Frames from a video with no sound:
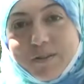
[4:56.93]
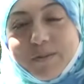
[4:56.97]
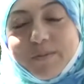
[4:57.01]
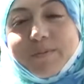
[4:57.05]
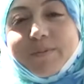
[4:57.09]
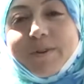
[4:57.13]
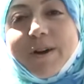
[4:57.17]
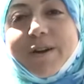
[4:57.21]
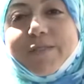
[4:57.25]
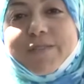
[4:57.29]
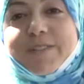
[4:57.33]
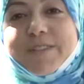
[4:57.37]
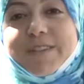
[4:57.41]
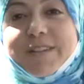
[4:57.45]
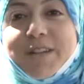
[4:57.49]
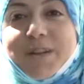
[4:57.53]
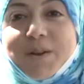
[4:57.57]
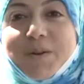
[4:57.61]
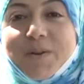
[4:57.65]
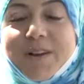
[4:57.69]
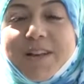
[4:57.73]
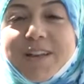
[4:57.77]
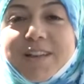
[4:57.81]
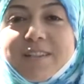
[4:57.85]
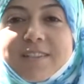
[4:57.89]
Prophet
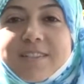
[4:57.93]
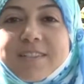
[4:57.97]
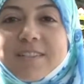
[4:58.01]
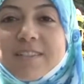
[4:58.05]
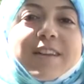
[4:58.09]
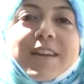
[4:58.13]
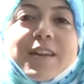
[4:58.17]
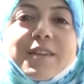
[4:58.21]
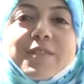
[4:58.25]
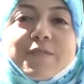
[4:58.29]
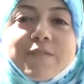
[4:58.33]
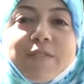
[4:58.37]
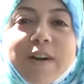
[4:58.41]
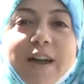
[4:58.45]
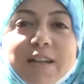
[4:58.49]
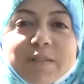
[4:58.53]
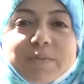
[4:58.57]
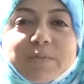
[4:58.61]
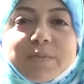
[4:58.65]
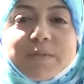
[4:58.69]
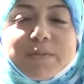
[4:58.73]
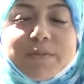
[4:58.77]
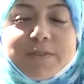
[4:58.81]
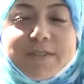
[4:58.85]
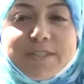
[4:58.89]
Noah invite
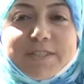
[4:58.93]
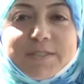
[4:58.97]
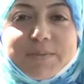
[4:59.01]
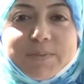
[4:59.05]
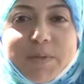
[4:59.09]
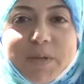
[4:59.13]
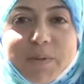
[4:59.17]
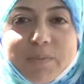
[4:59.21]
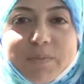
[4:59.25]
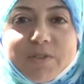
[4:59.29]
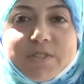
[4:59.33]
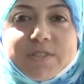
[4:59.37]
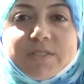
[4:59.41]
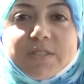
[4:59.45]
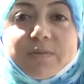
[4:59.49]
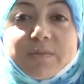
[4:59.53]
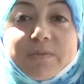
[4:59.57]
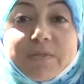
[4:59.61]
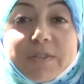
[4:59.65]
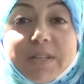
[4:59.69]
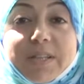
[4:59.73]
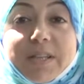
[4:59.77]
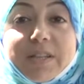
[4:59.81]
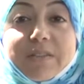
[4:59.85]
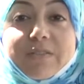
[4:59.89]
his people to
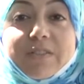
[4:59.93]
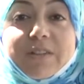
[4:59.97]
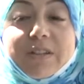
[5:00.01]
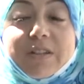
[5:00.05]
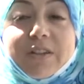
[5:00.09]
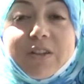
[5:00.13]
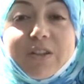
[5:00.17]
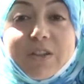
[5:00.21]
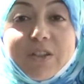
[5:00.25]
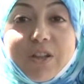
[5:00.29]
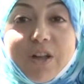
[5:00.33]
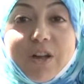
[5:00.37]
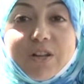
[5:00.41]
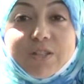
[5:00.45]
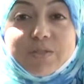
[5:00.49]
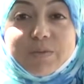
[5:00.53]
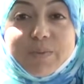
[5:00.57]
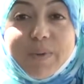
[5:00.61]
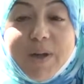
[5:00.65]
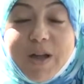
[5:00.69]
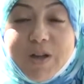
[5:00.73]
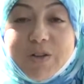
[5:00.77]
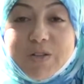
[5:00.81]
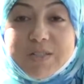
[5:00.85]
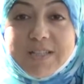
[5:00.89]
believe in Allah
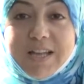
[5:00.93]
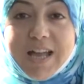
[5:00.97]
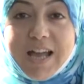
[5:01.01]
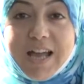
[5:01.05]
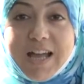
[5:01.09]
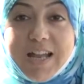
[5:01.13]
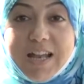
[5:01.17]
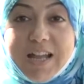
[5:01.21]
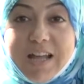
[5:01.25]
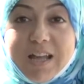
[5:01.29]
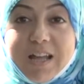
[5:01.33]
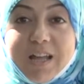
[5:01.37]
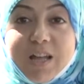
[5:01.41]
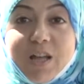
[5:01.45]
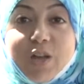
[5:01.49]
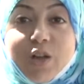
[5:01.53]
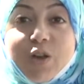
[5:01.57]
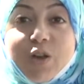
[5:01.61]
subhanahu wa ta'ala